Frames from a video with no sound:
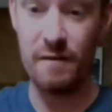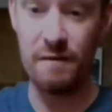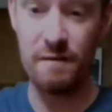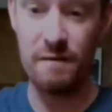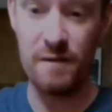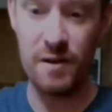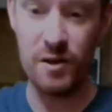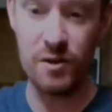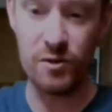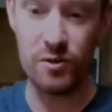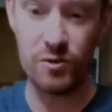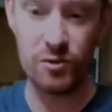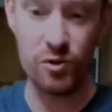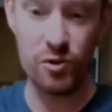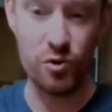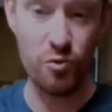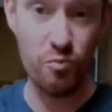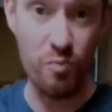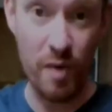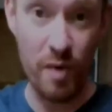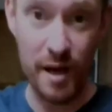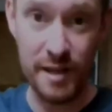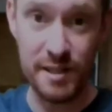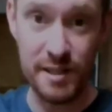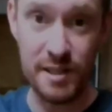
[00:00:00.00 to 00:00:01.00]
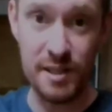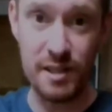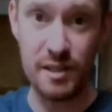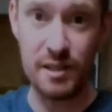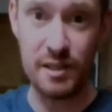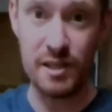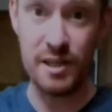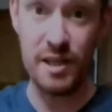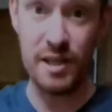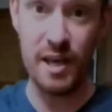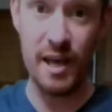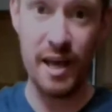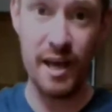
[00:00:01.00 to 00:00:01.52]
field, you
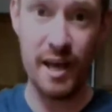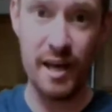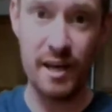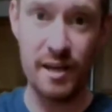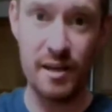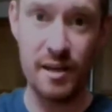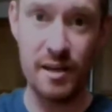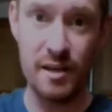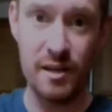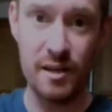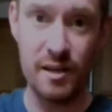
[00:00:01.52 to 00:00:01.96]
basically can